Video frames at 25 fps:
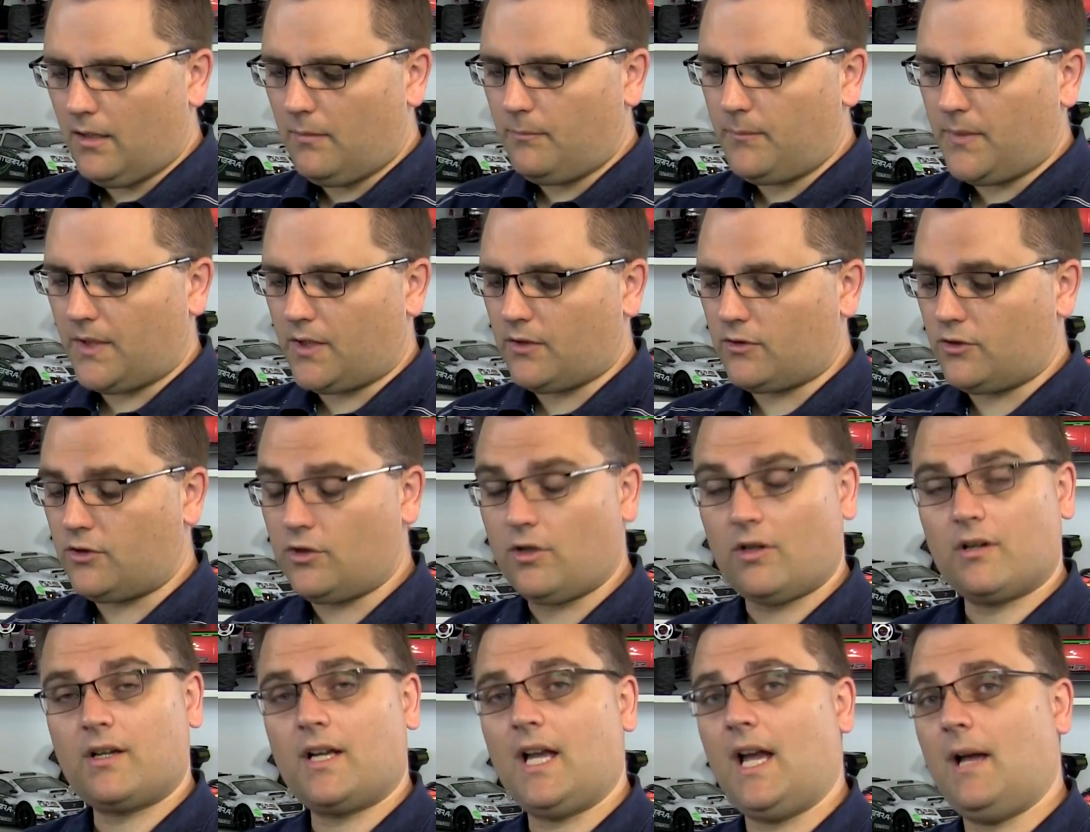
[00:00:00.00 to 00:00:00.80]
Because
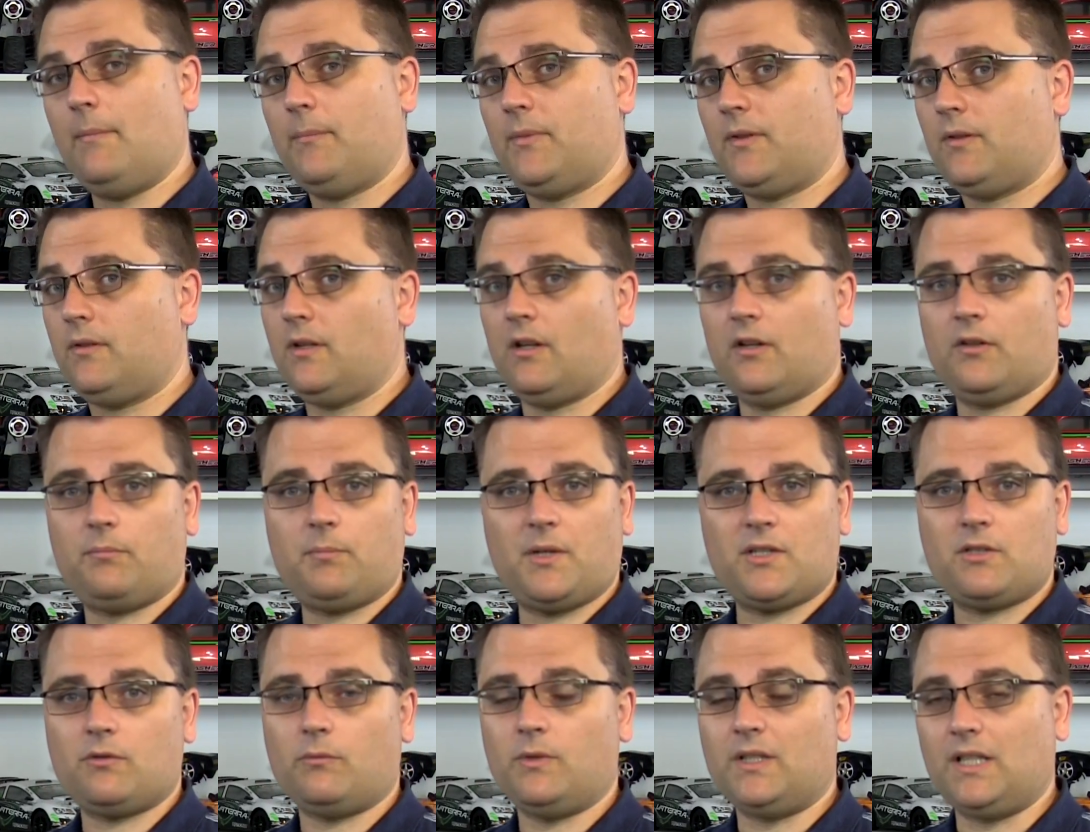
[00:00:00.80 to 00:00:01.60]
shock caps, you know,
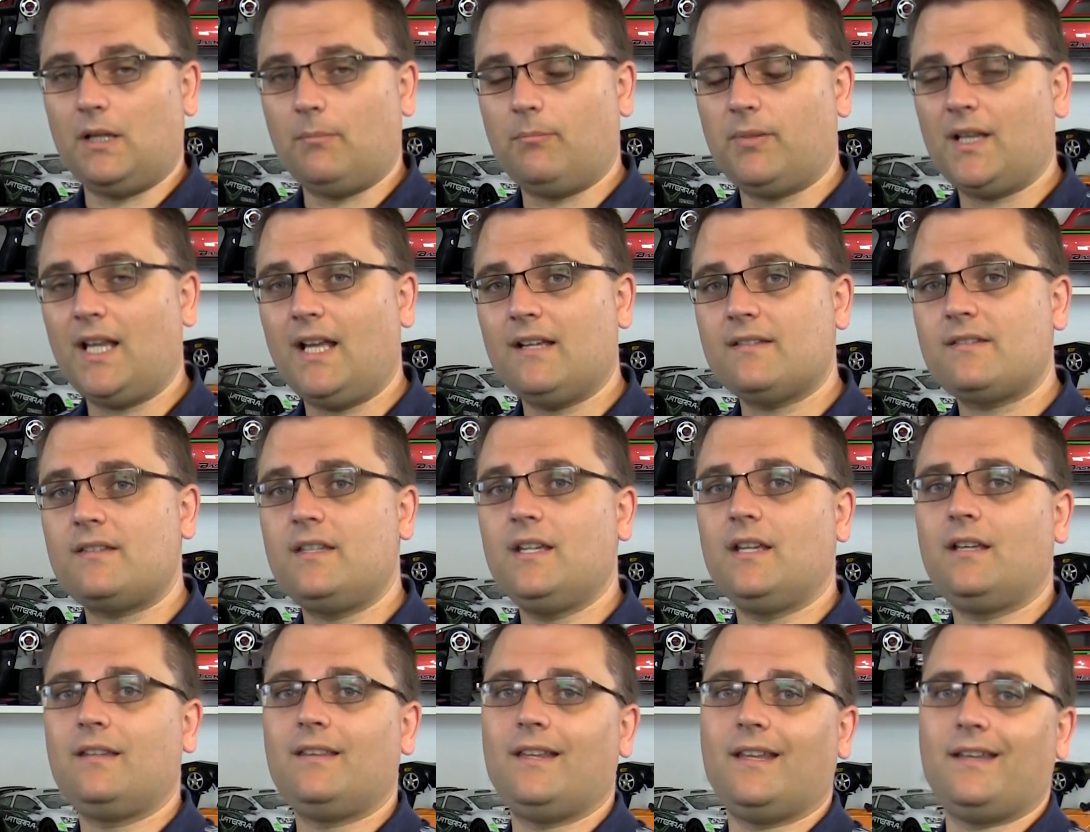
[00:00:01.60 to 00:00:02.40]
especially when they're
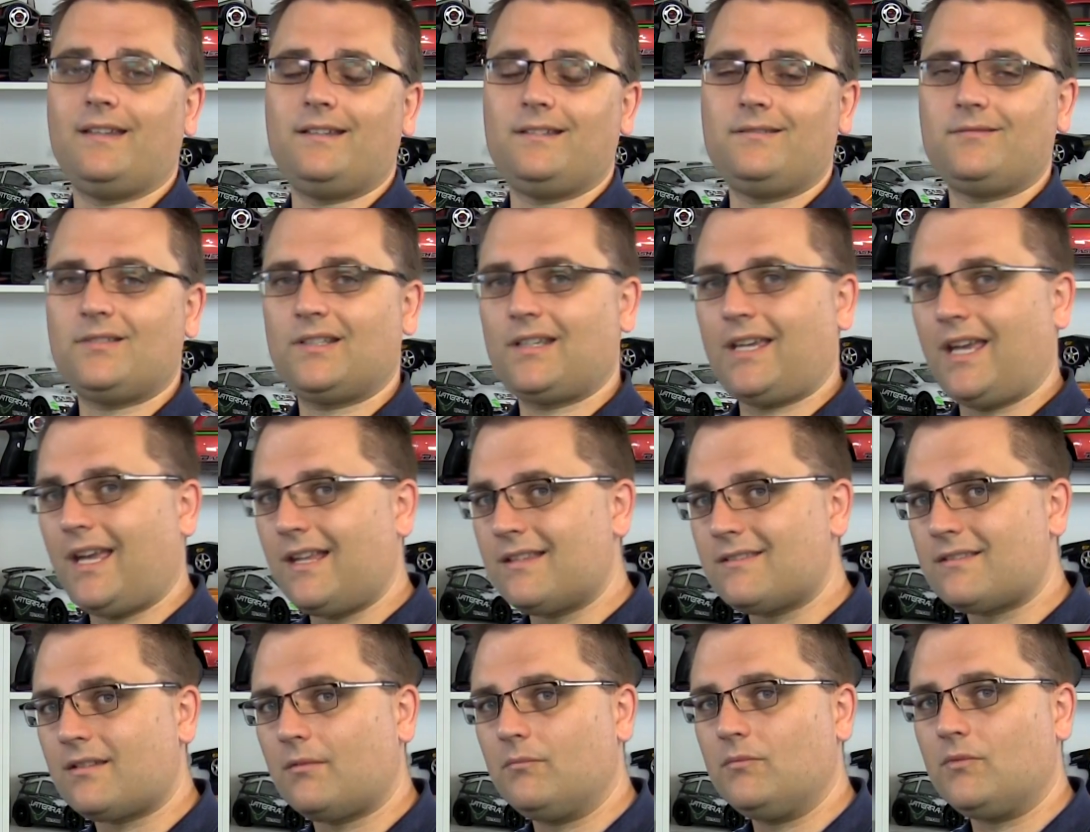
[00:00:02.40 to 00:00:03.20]
plastic, they
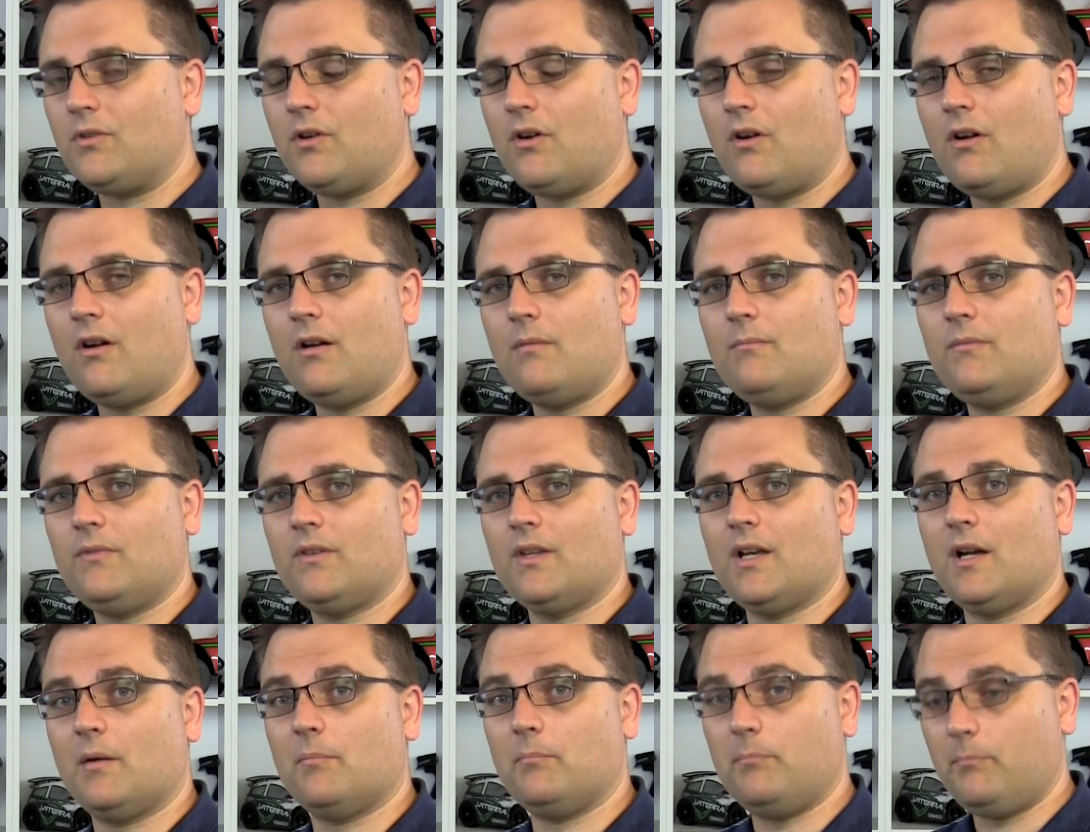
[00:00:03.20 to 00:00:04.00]
can sometimes
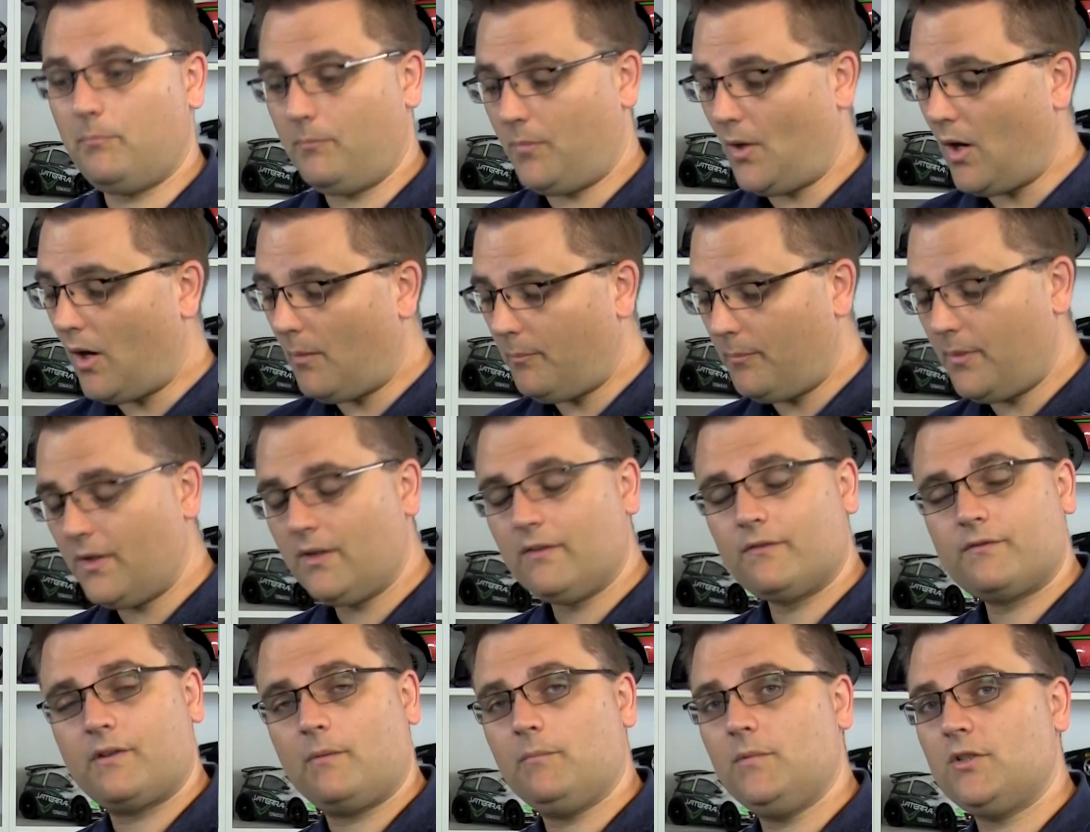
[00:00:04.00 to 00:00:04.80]

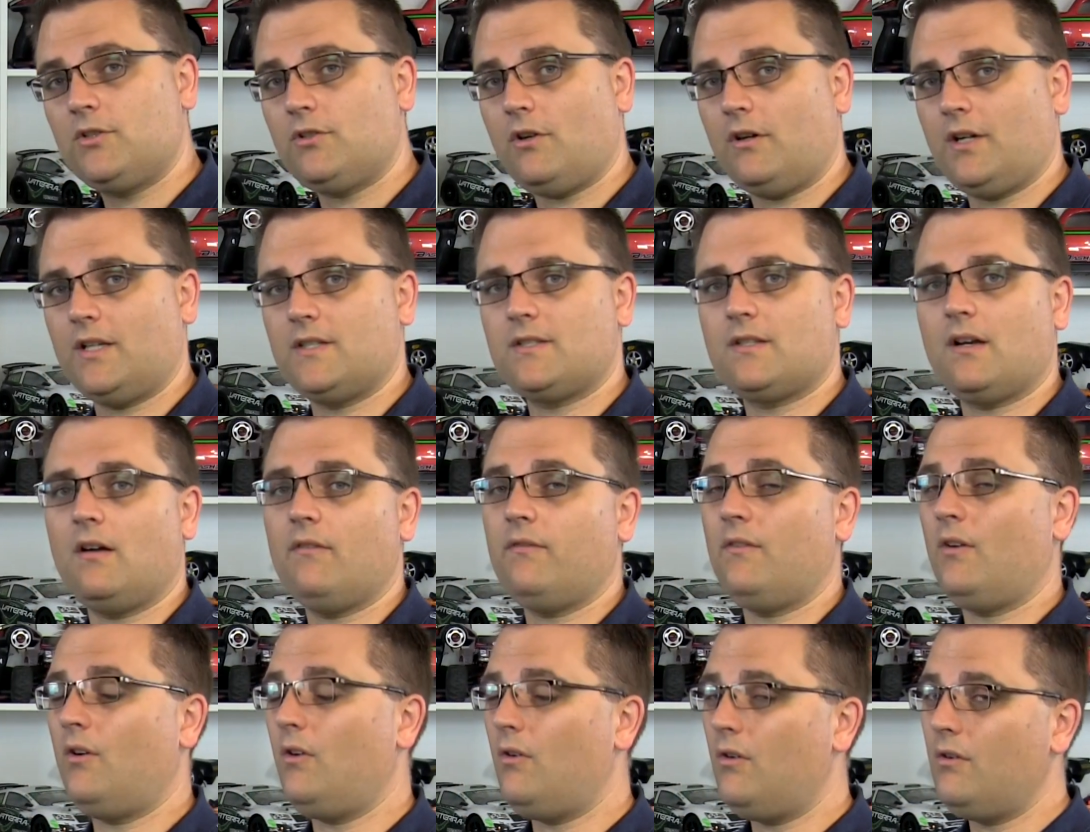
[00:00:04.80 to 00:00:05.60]
pop from the shock
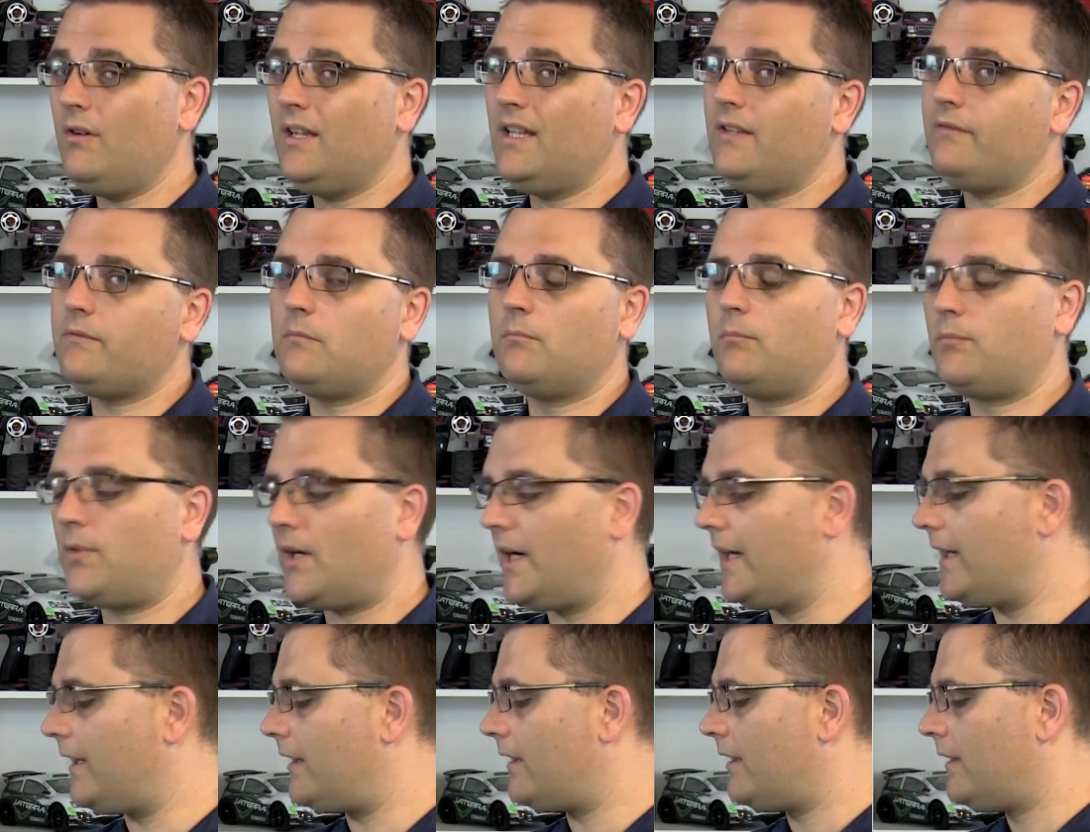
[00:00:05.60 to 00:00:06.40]
itself or even
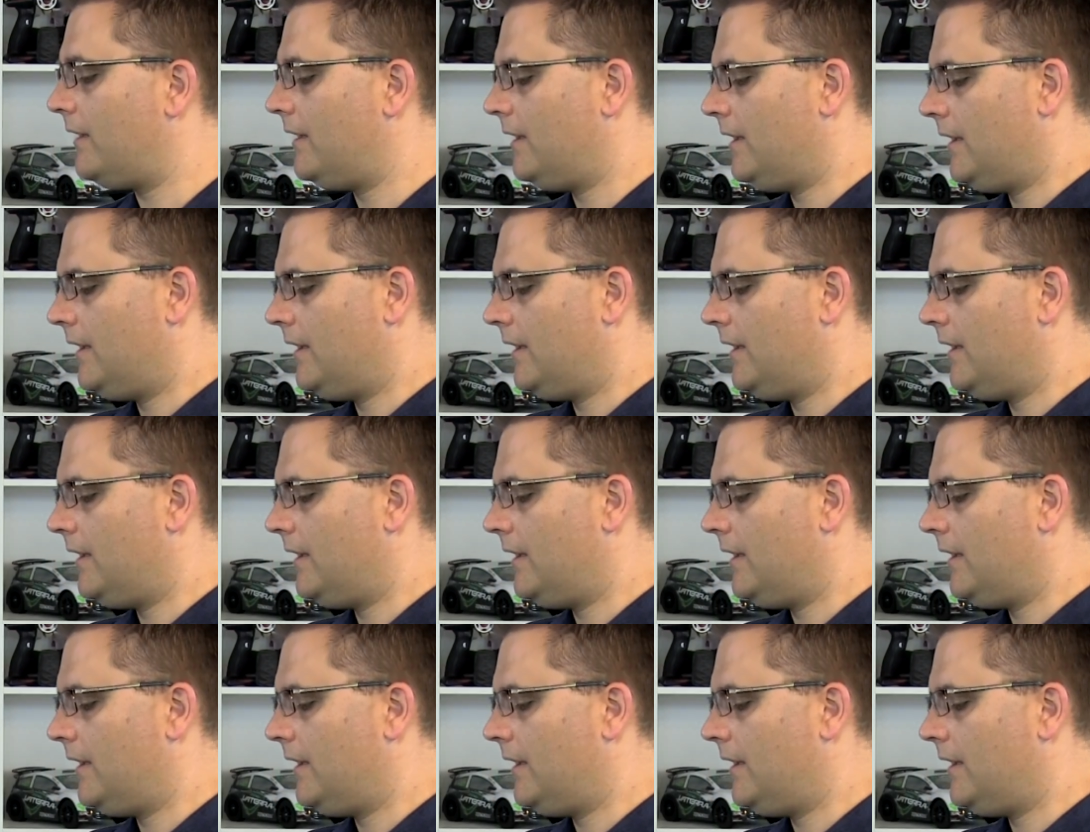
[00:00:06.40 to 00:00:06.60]
break.